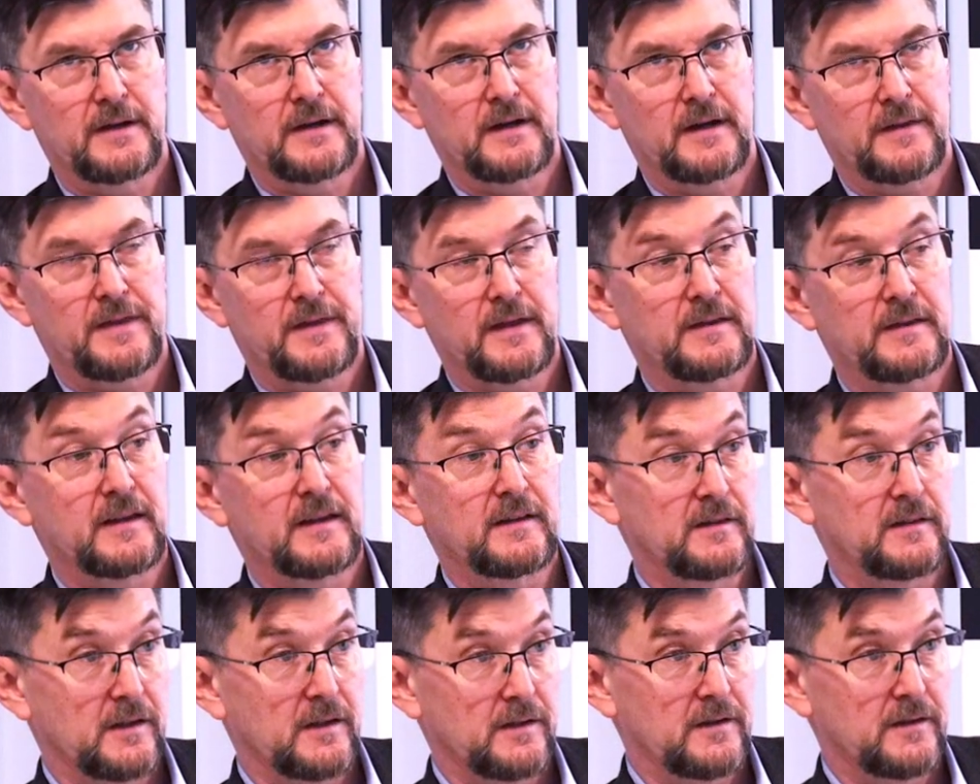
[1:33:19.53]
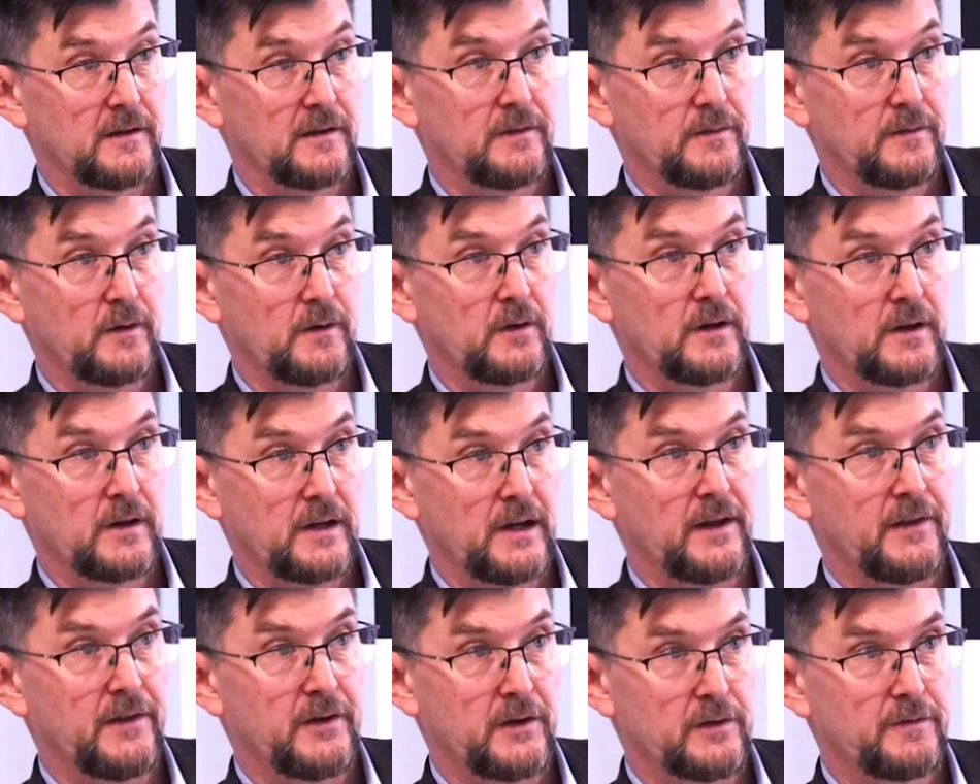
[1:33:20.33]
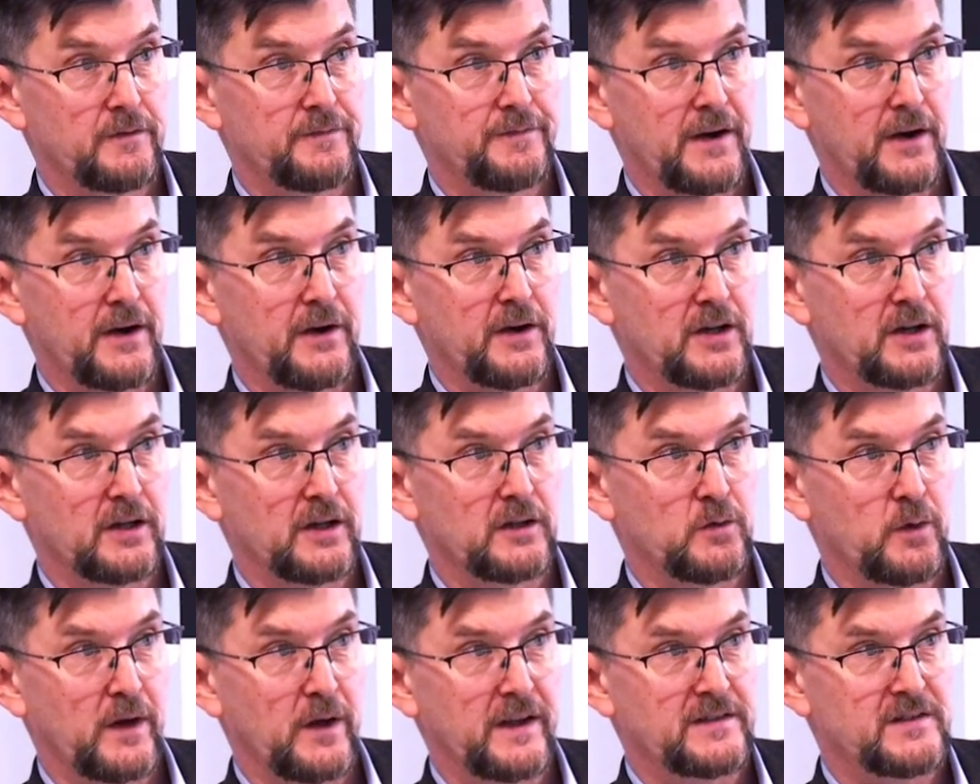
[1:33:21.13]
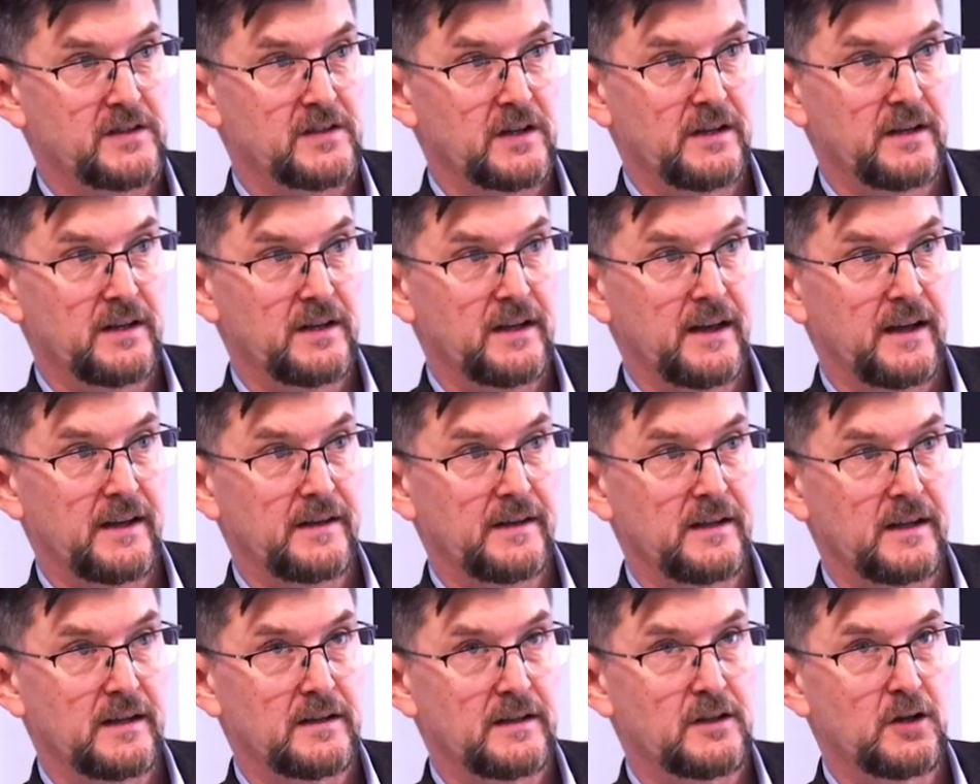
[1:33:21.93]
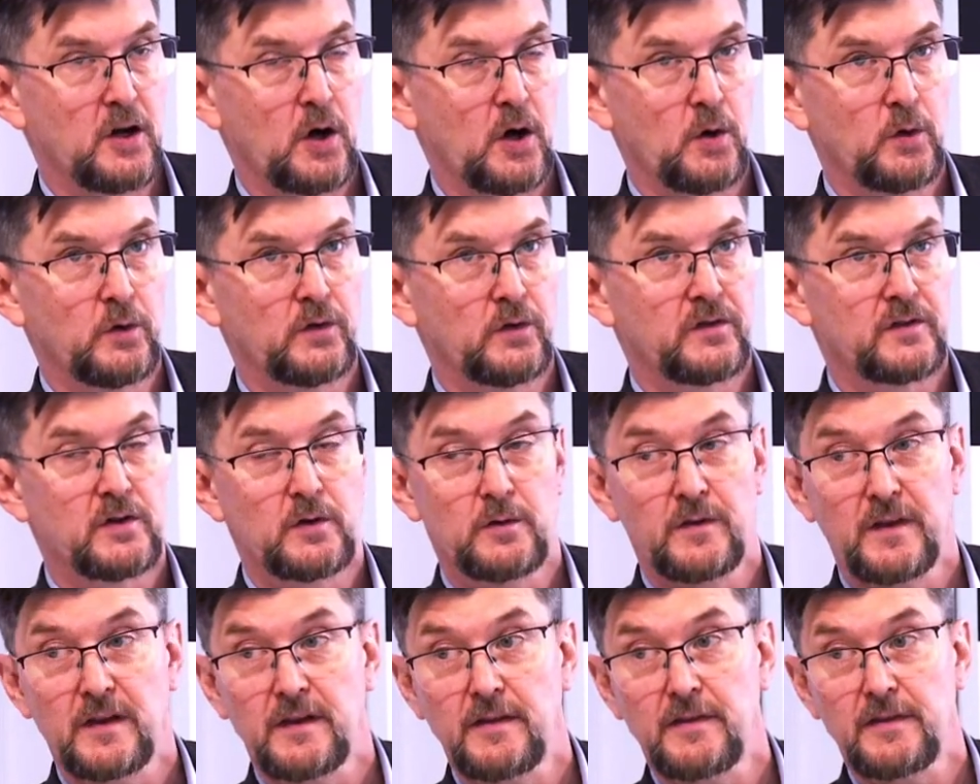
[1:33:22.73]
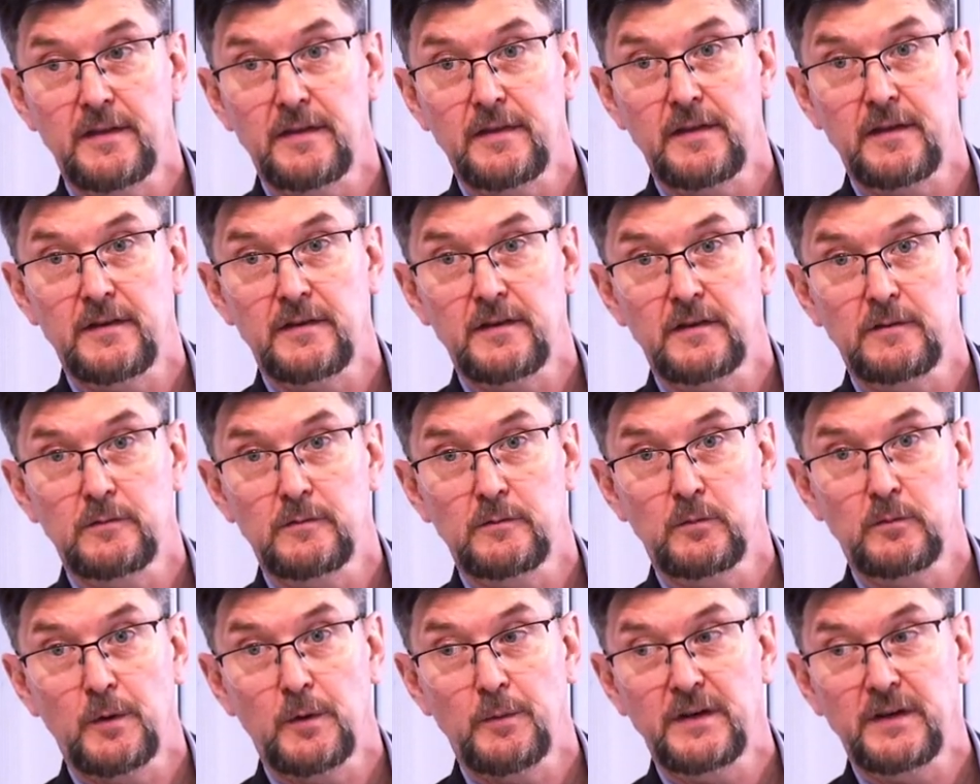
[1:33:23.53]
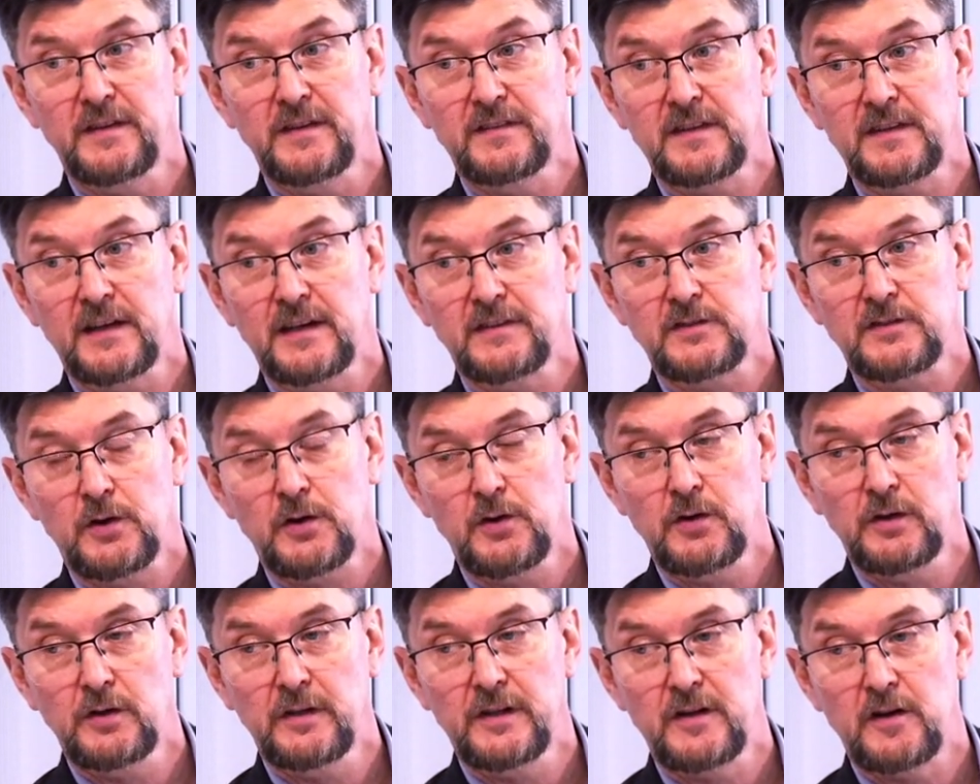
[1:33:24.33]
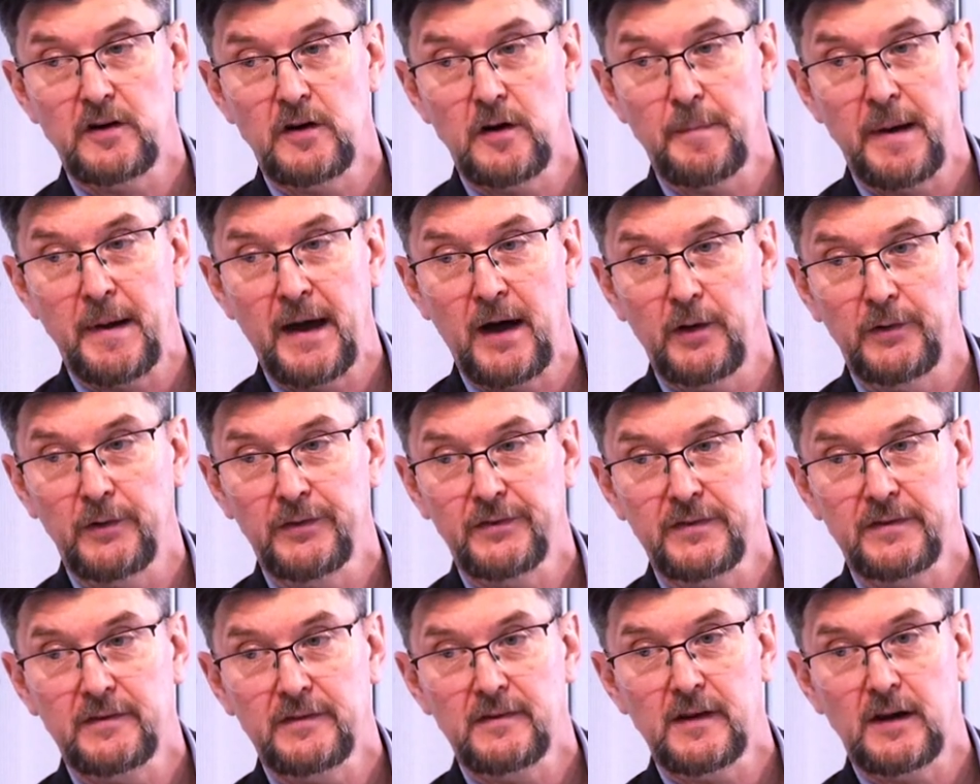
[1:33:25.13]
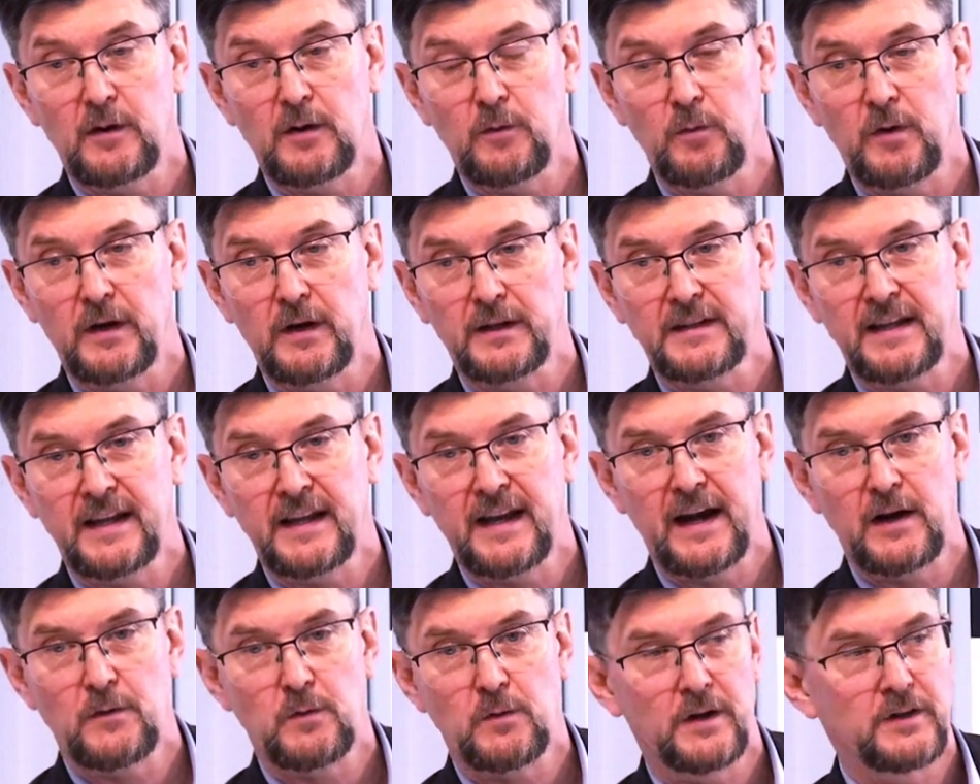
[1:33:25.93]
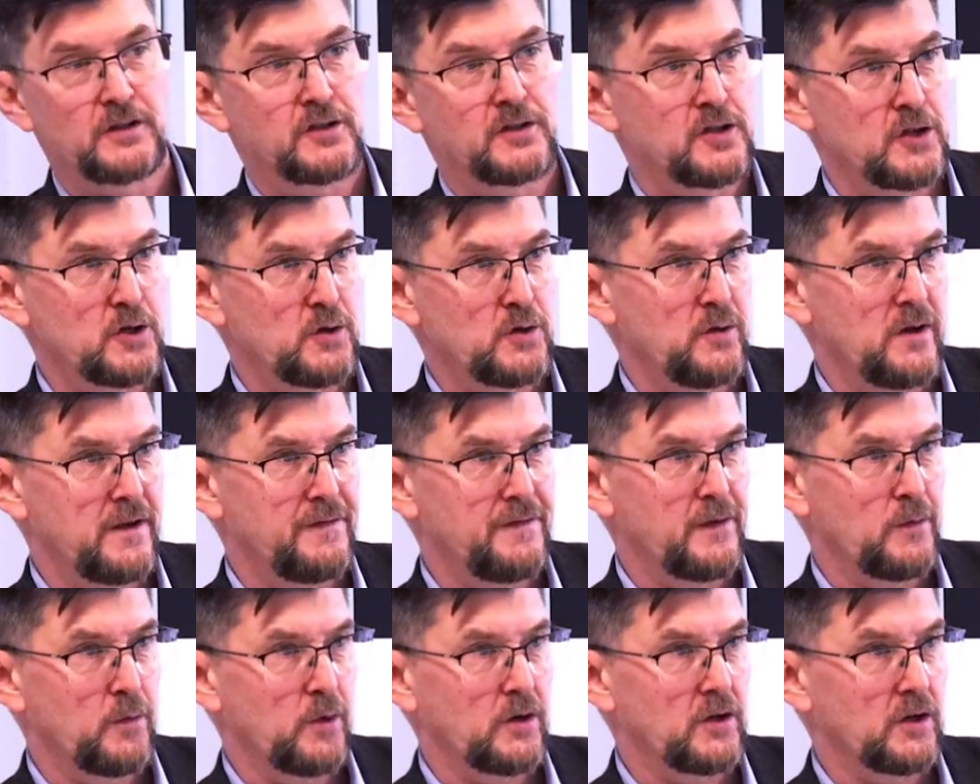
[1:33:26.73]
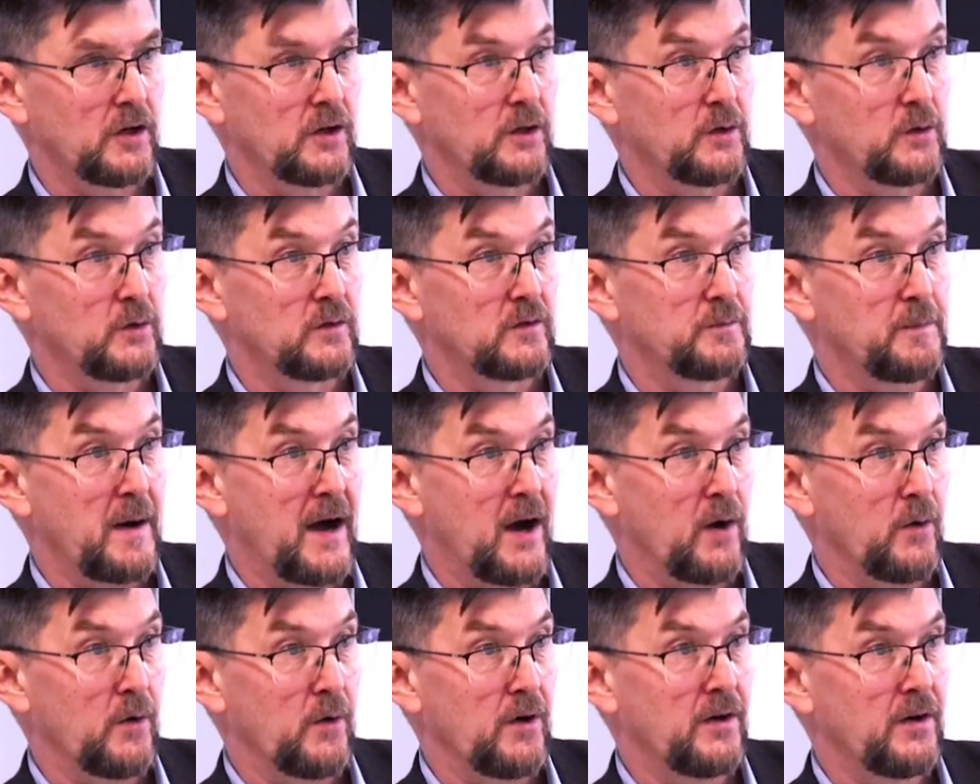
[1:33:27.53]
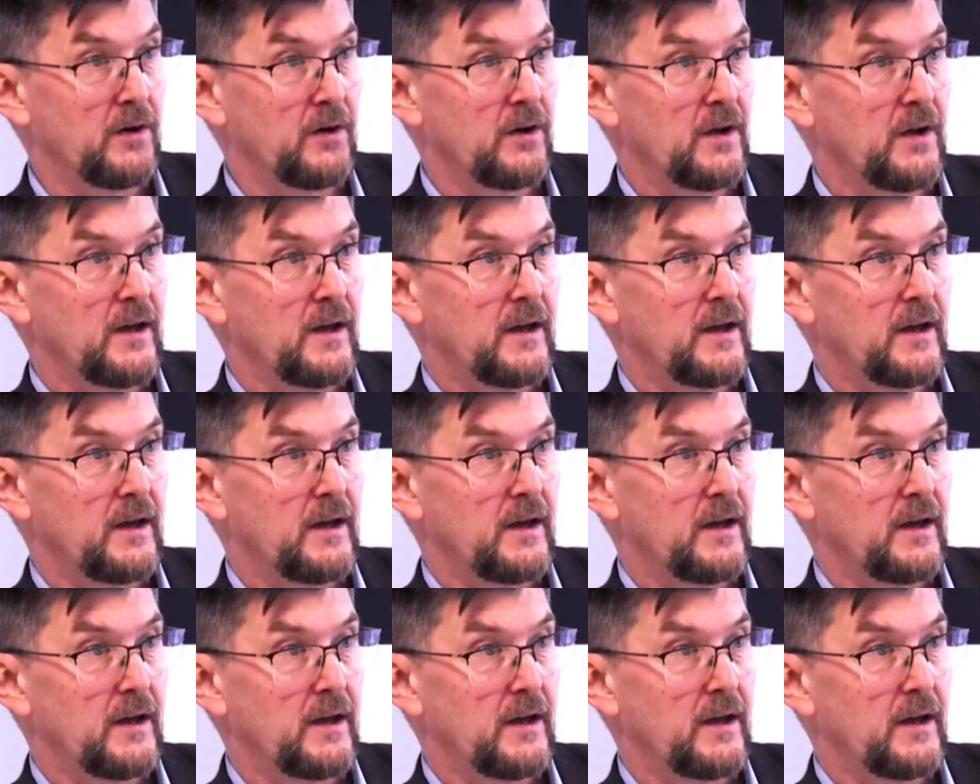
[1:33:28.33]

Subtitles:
I think it's another very good question, and it goes to the what we discussed earlier about what can Erdogan do if he were to lose power?